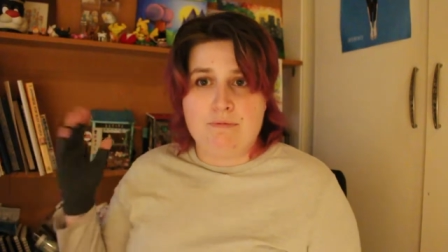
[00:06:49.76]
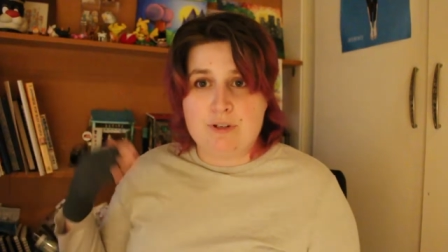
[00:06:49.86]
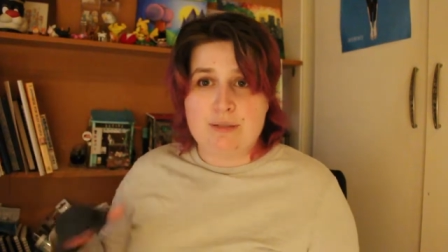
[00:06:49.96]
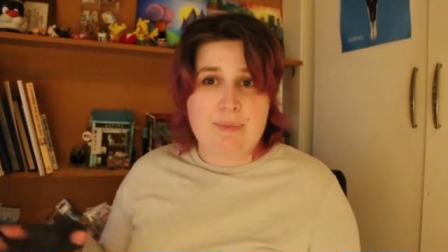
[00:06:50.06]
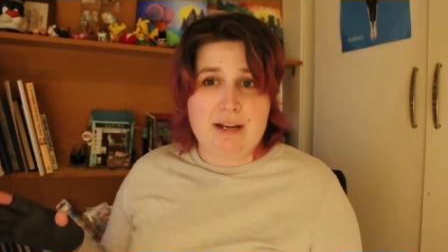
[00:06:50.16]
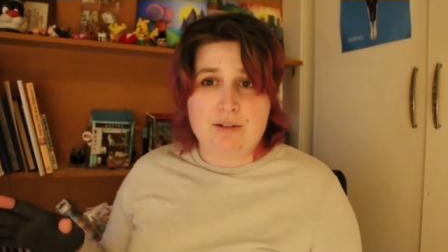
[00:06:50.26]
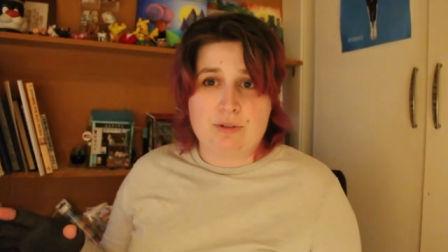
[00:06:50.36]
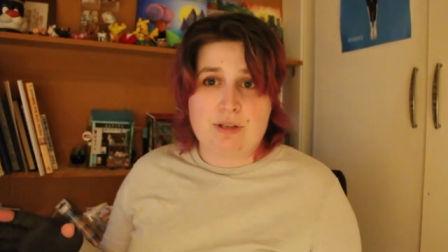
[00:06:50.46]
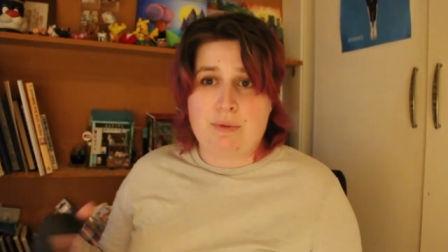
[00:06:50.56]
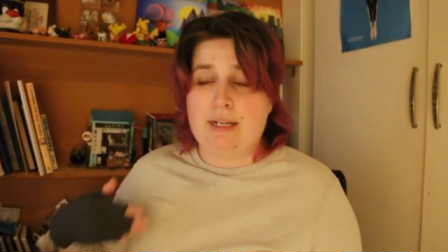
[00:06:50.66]
respect or
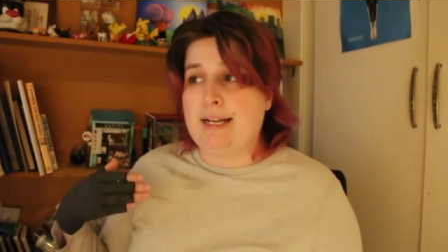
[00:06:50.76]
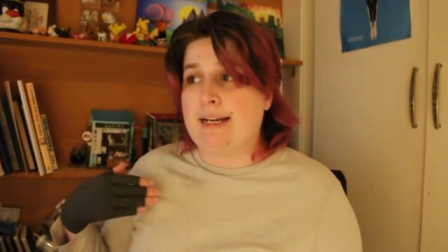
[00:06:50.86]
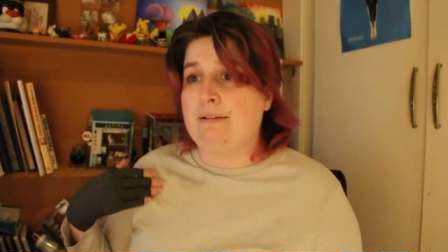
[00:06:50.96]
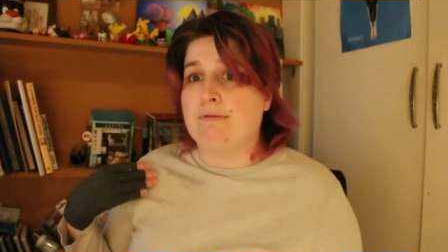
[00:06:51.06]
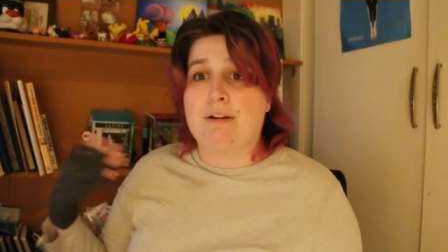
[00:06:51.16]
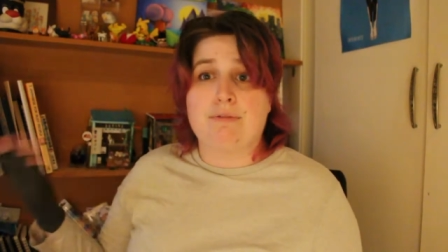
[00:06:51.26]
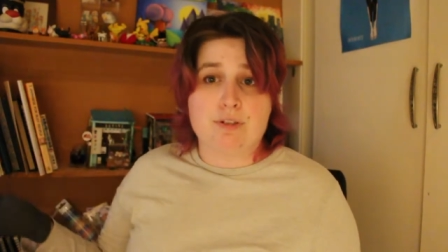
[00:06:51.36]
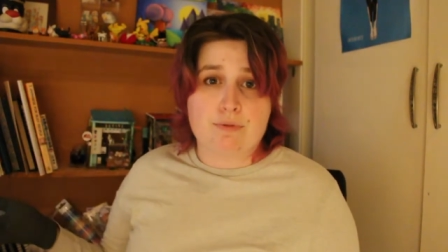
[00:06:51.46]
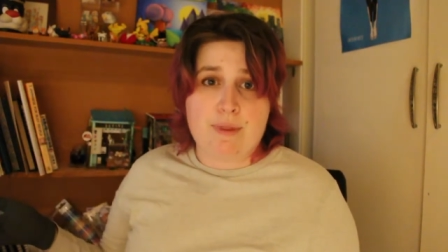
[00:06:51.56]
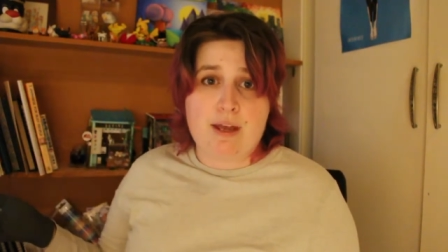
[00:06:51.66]
something, getting a
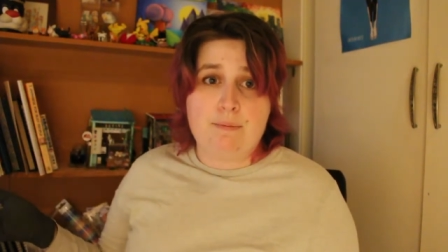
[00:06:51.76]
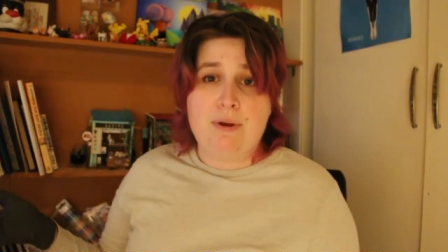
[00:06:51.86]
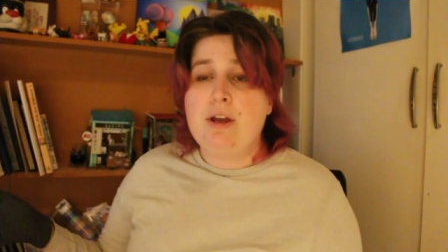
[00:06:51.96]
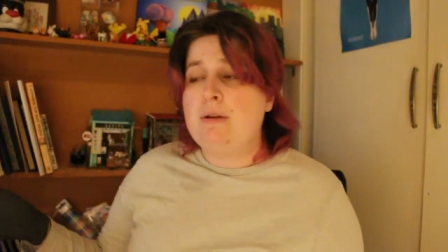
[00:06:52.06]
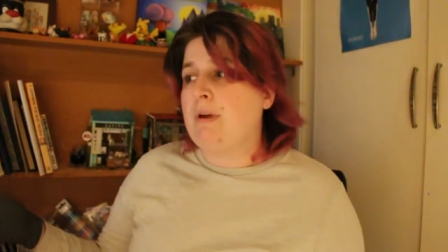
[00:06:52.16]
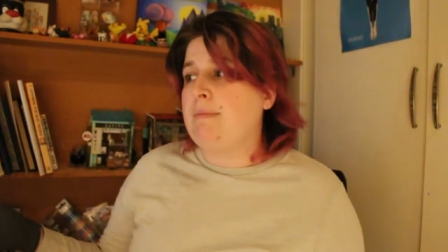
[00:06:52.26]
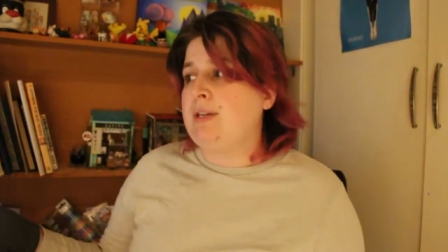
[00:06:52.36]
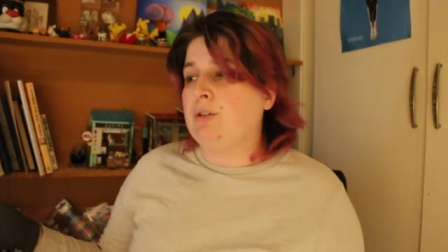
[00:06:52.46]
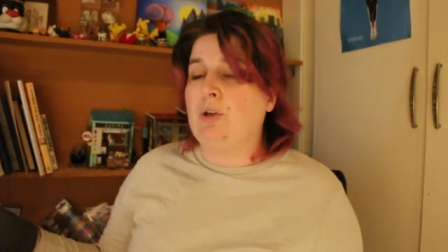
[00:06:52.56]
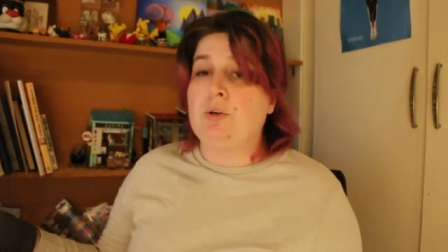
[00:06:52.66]
reference from them, maybe
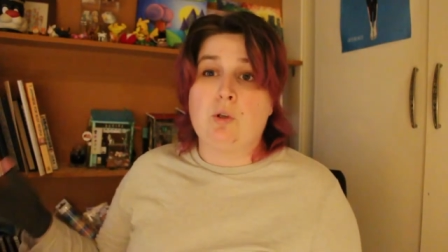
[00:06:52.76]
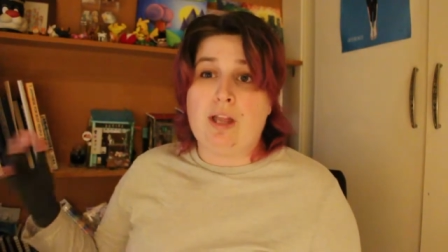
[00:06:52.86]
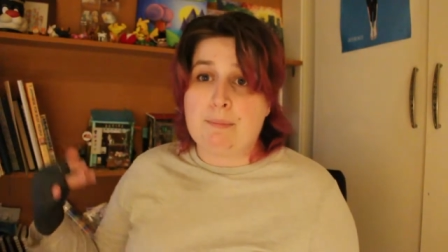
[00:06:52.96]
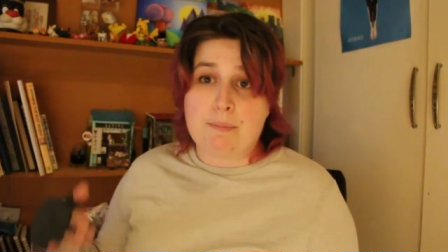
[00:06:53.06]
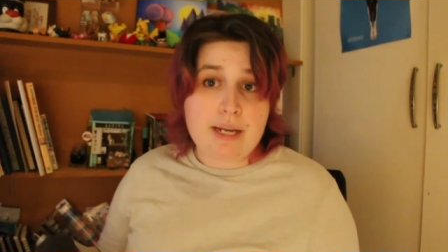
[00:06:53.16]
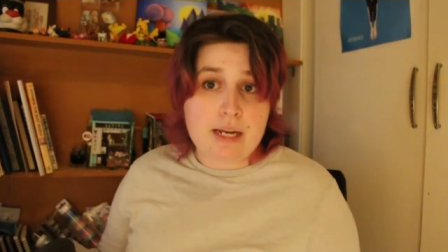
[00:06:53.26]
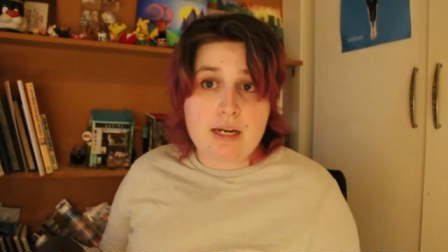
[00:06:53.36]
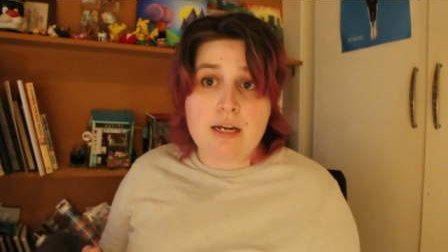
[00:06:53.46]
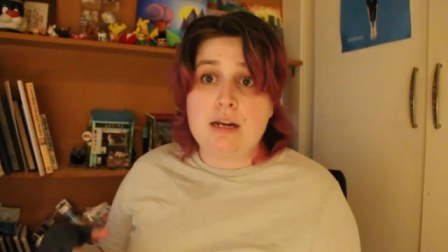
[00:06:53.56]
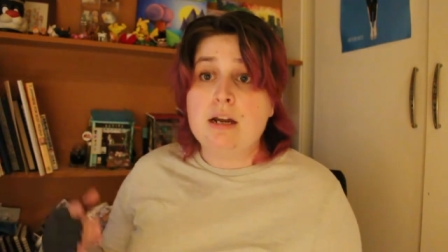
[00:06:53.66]
your local
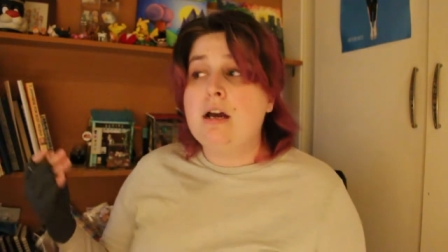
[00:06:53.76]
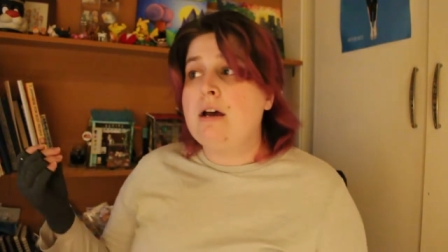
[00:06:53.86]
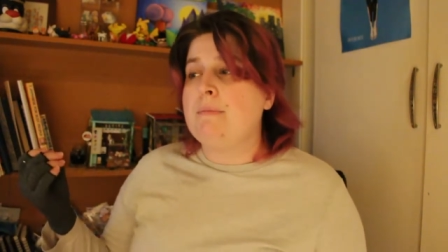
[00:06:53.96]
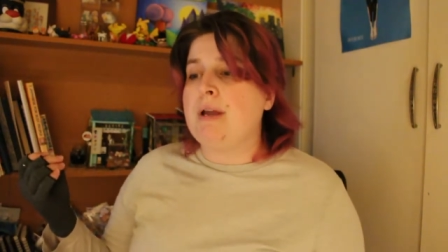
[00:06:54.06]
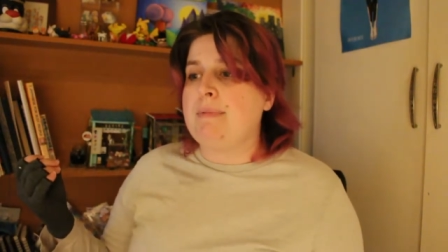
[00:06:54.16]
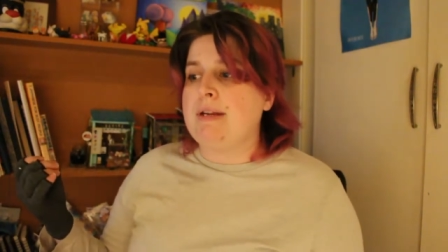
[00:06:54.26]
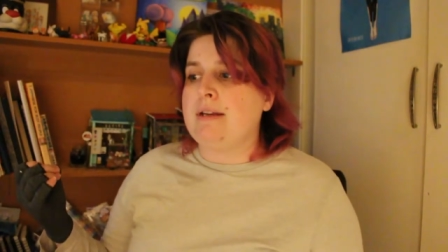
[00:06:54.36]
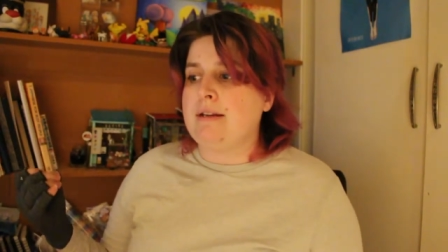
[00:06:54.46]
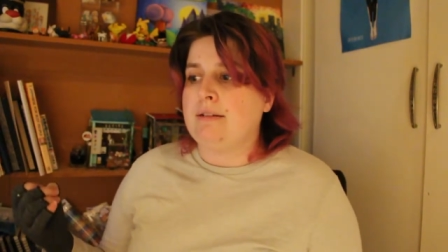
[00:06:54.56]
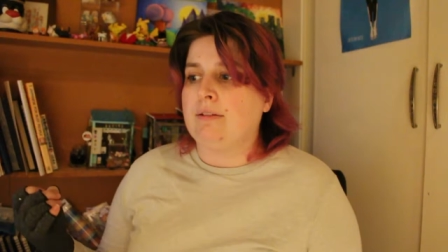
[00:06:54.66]
MP,
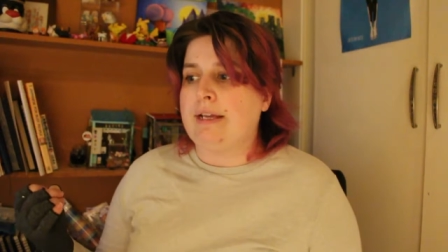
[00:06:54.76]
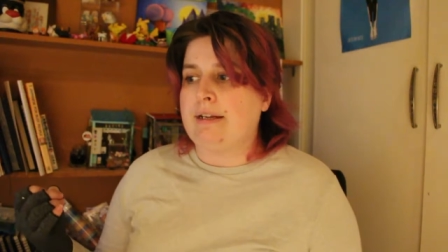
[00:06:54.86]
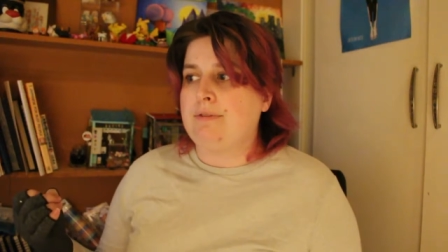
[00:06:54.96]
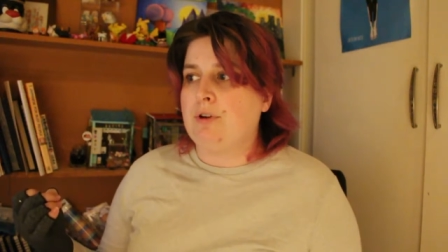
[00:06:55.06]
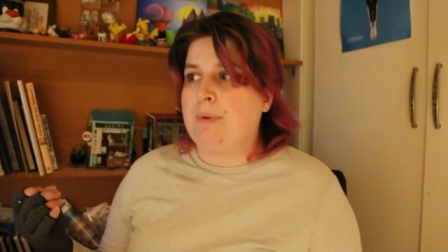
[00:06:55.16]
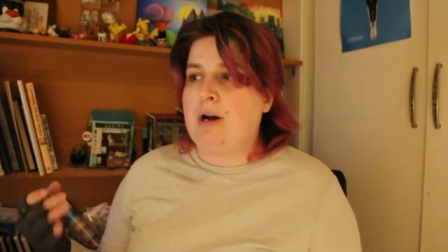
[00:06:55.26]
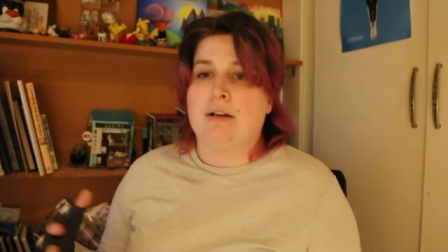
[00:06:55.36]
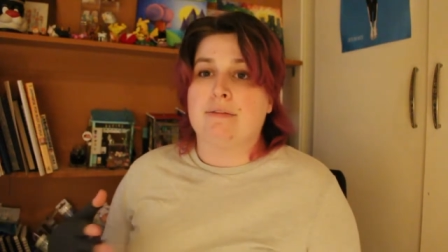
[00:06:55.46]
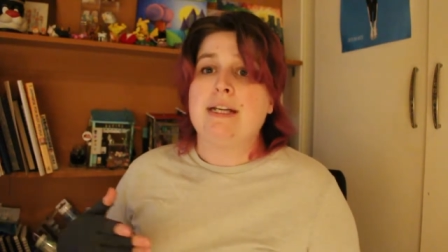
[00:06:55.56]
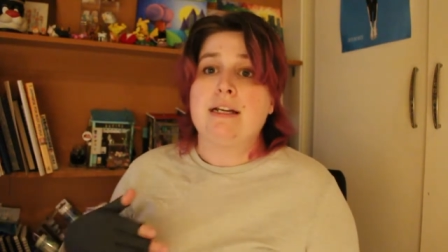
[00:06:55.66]
maybe like if you're
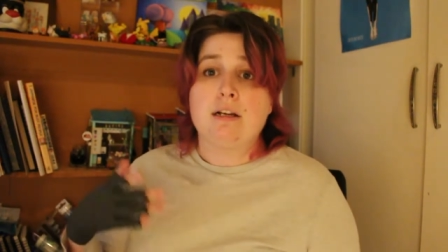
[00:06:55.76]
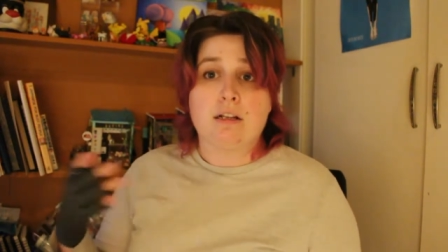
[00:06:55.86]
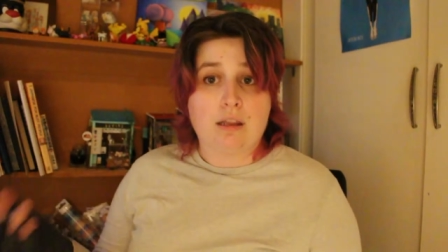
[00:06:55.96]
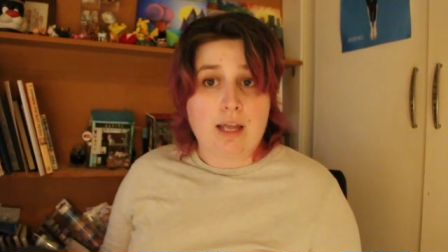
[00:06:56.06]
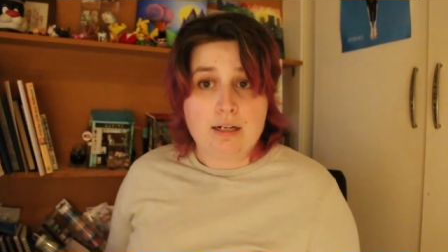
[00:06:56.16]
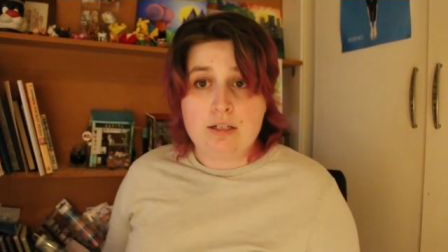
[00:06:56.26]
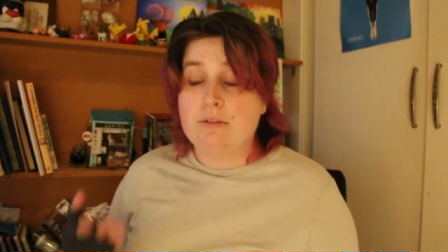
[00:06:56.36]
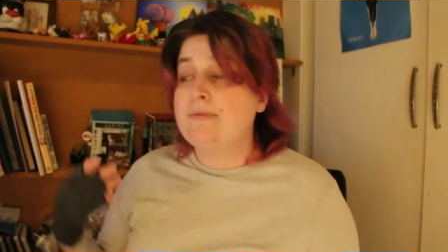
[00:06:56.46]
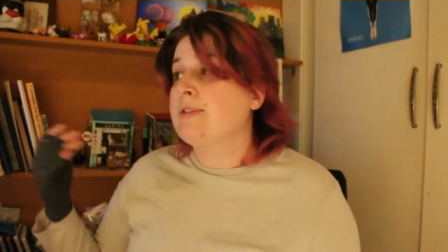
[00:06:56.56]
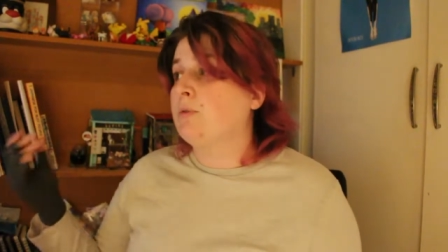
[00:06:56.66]
part of any
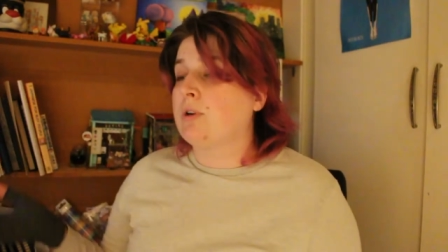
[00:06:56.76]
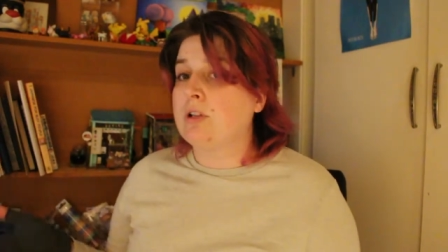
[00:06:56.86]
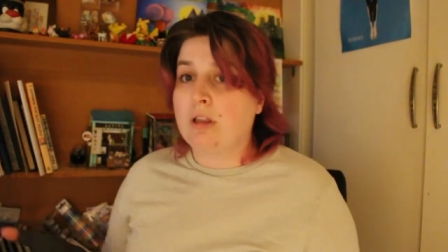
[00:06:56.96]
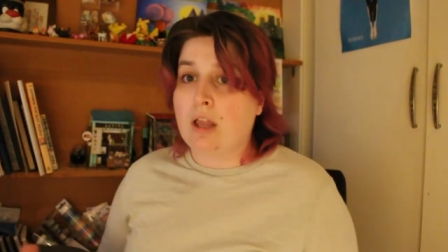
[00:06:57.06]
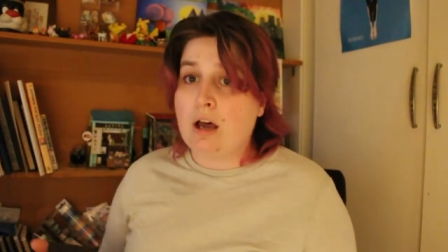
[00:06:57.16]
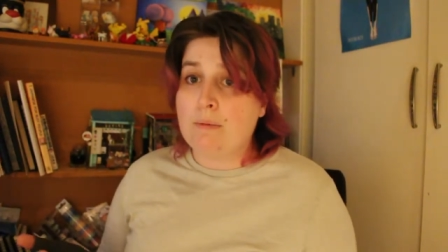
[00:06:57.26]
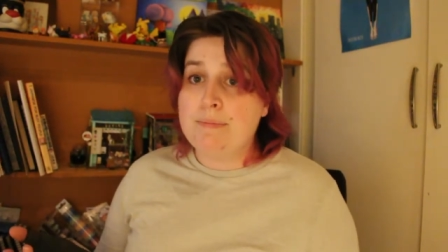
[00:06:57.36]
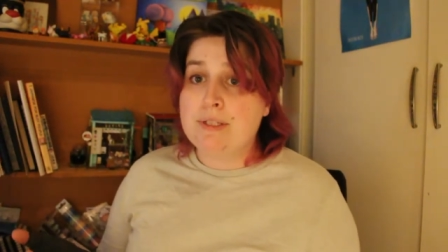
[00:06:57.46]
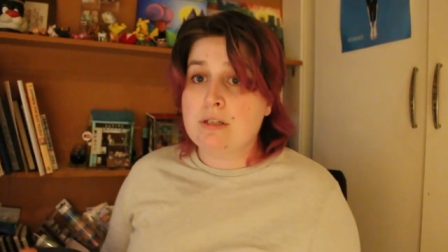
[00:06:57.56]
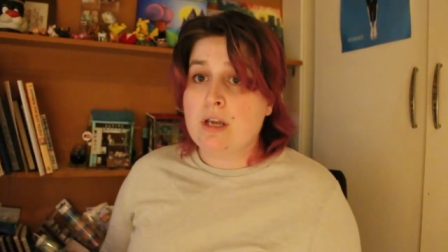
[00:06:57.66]
collectives or
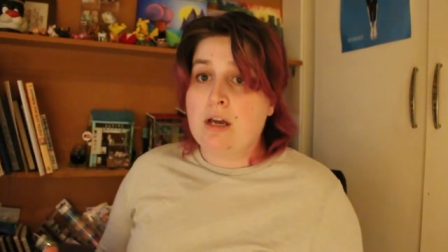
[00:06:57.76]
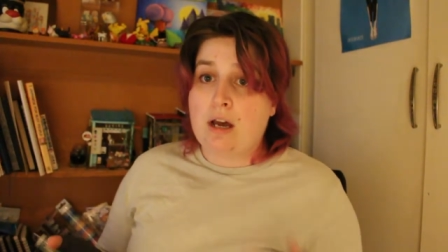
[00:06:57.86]
clubs,